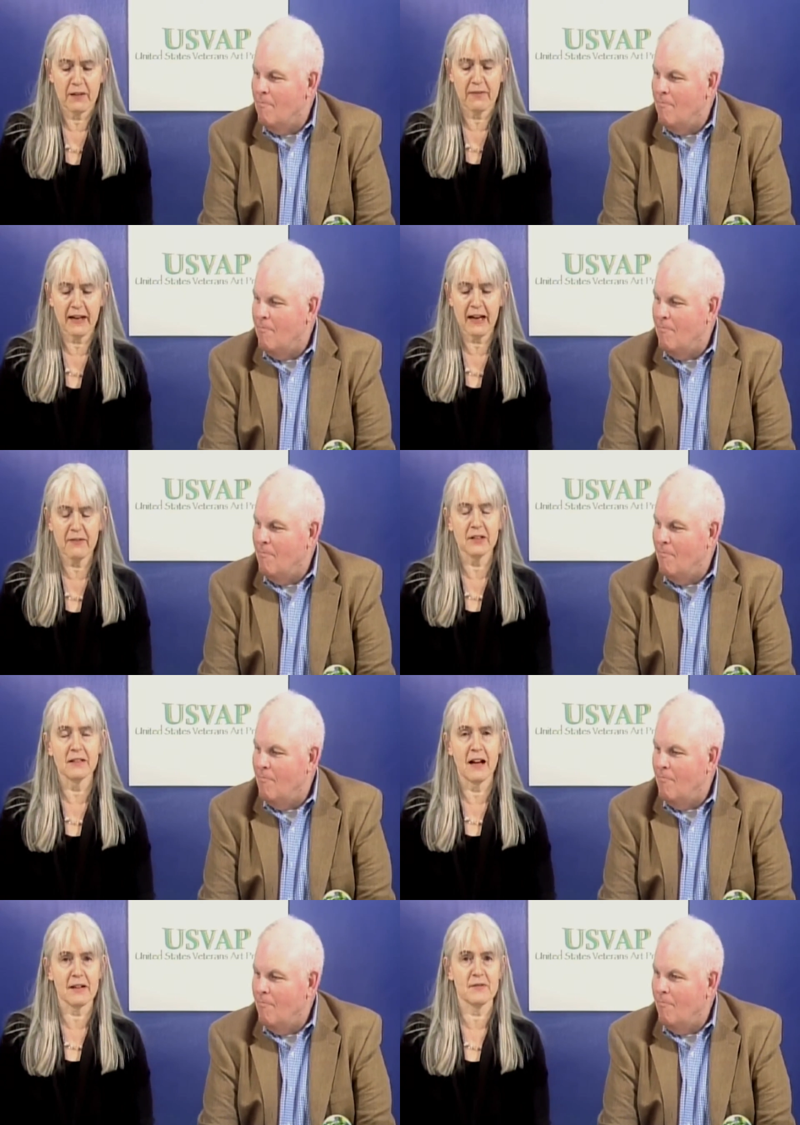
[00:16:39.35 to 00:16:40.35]
Speaker 1: they have a
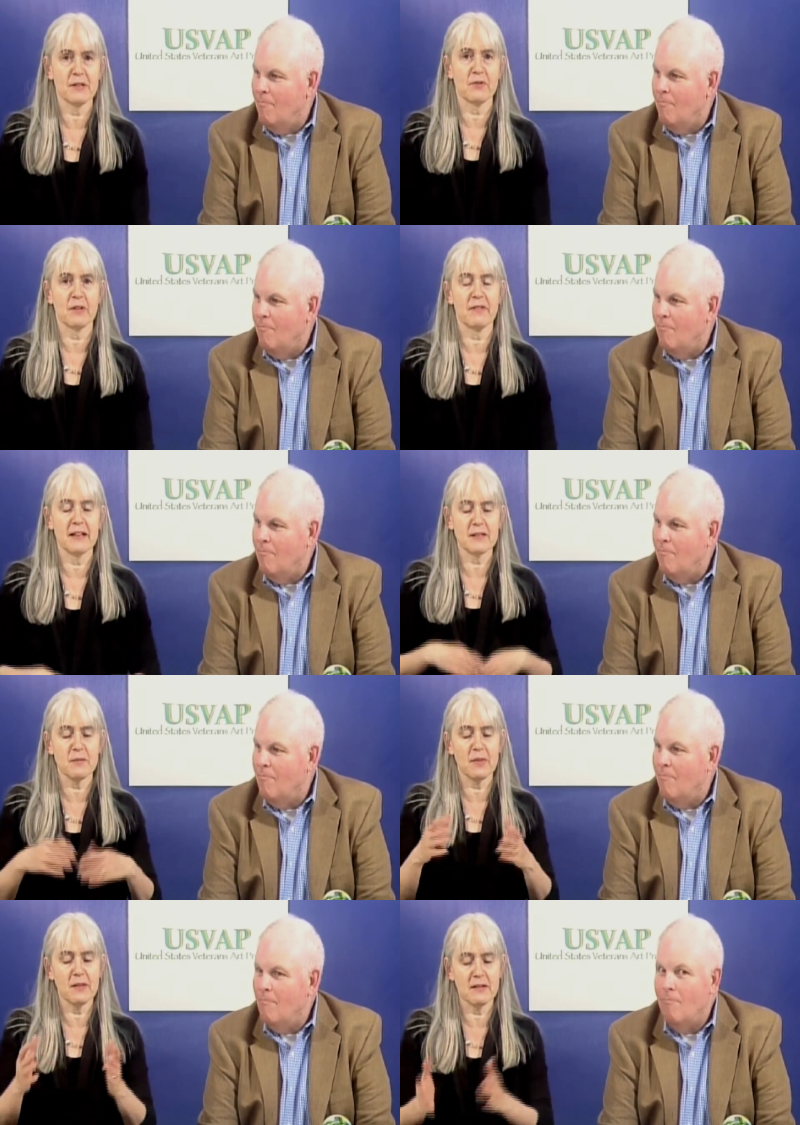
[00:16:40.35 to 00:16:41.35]
lot of different
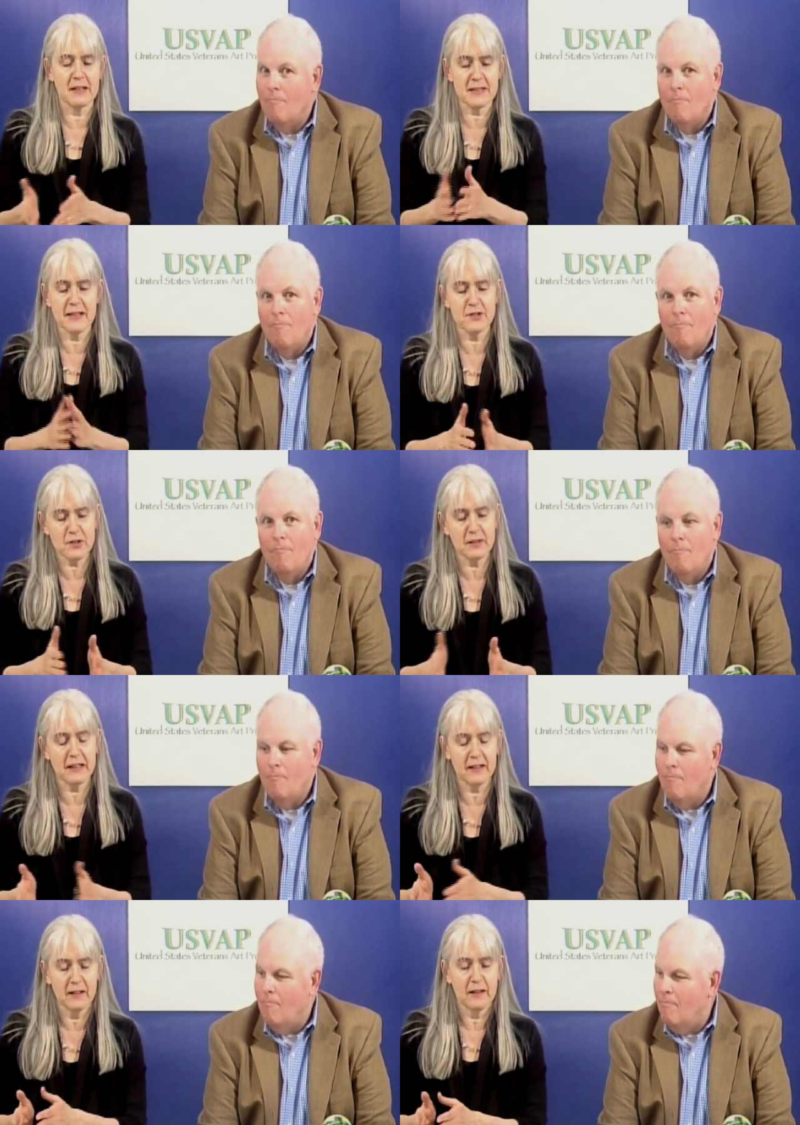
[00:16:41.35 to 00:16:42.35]
things,
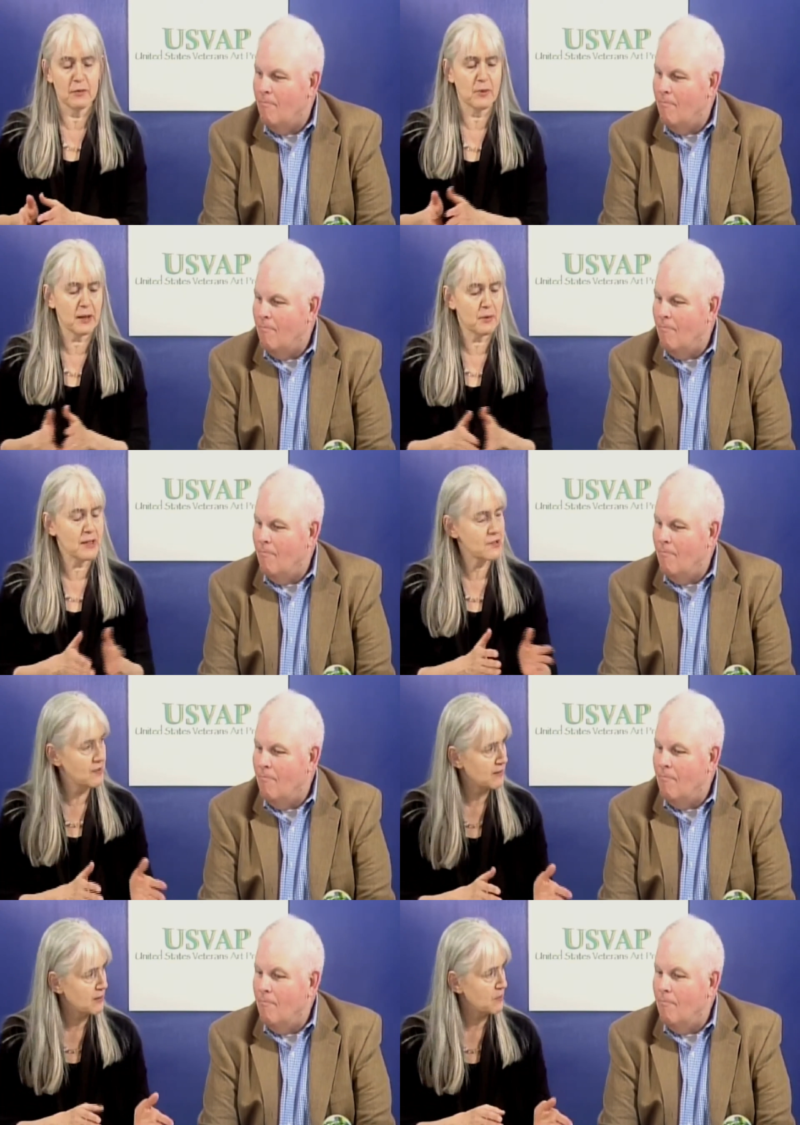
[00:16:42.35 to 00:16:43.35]
essentially
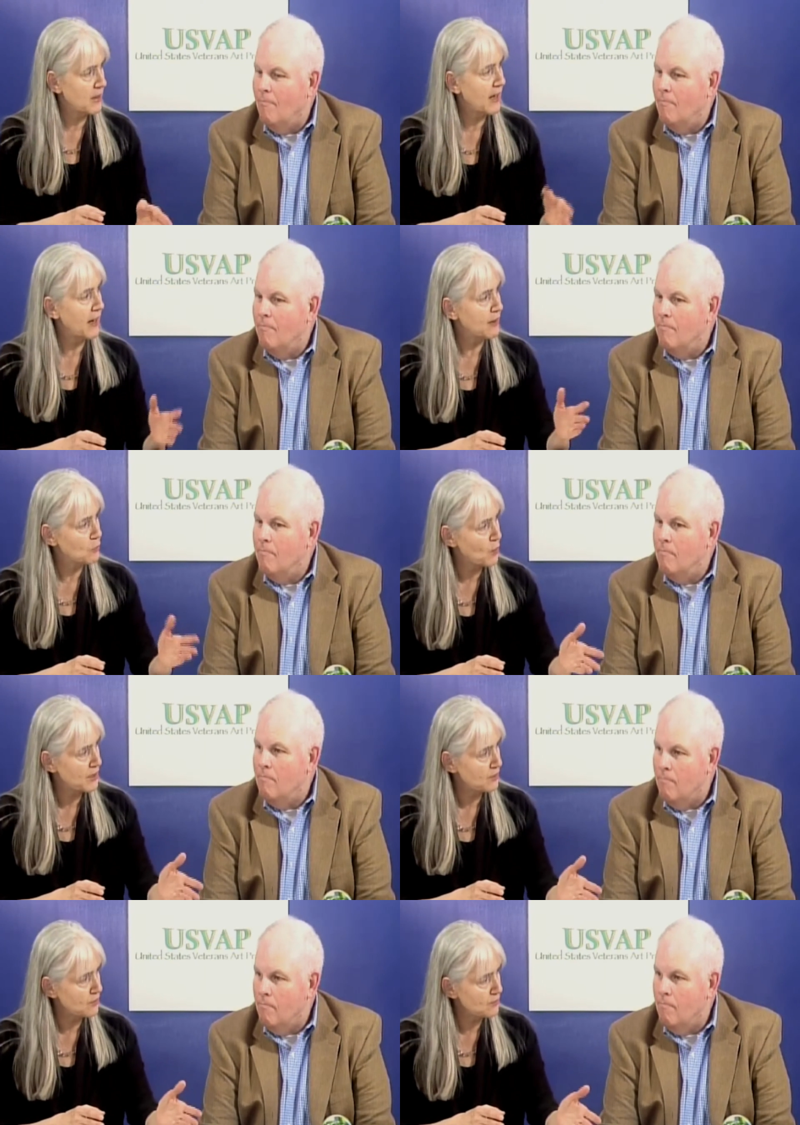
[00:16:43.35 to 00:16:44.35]
recreation therapy, and
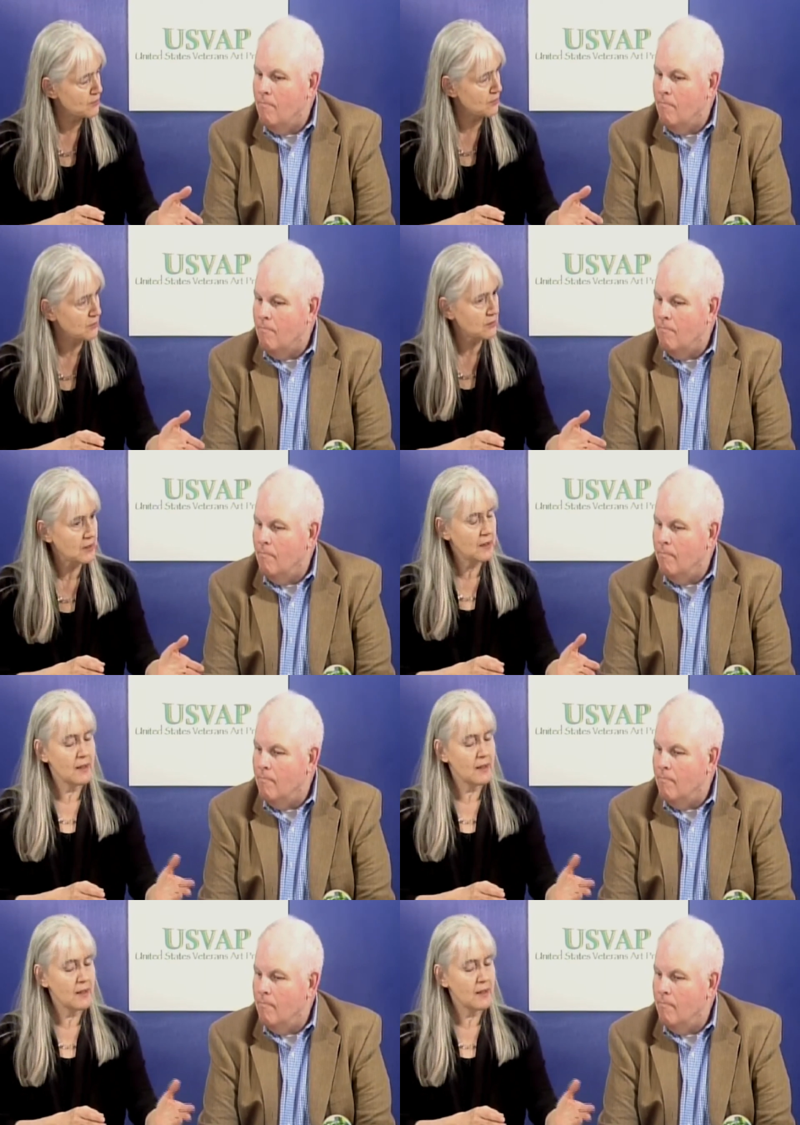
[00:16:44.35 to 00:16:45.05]
what you do